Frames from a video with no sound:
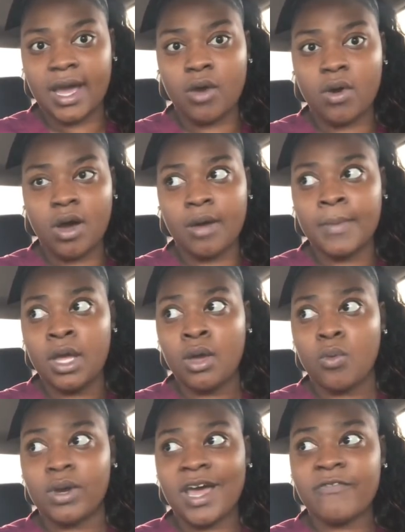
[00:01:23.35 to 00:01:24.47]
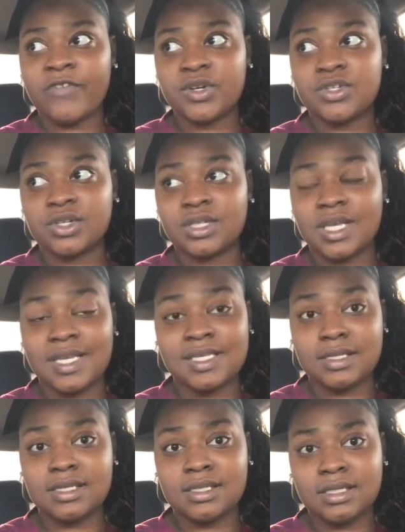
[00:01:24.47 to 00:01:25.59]
Now, um, when I first took the
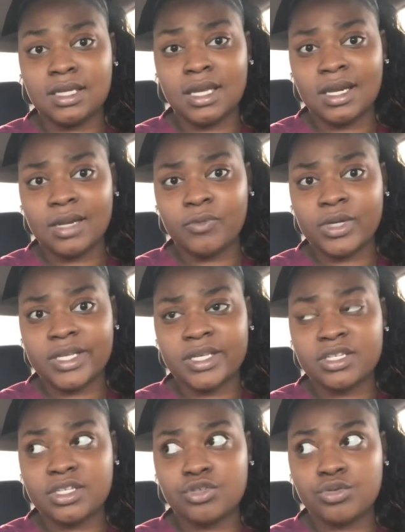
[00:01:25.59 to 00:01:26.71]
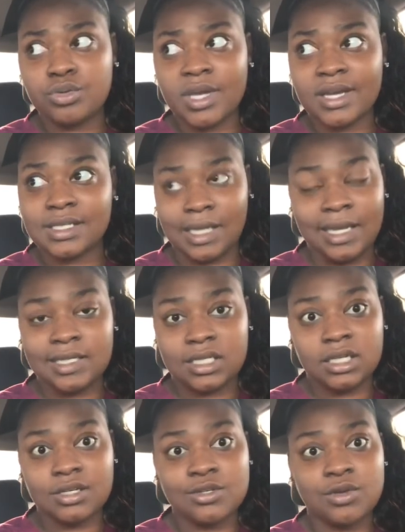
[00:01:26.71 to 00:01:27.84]
NCCT, it was
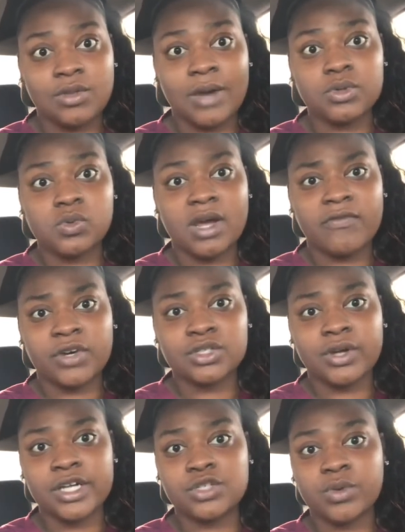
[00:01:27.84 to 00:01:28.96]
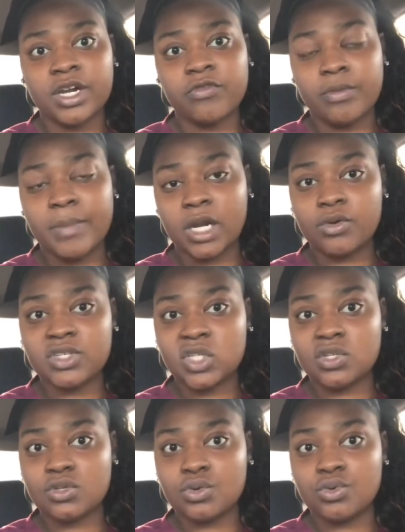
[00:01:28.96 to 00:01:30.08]
2018. So that was when I first graduated from medical
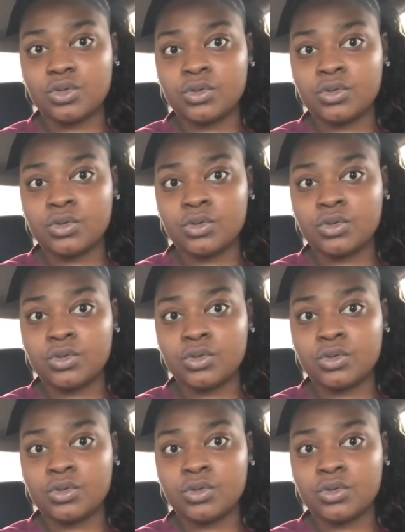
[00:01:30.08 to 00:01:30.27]
assistant school.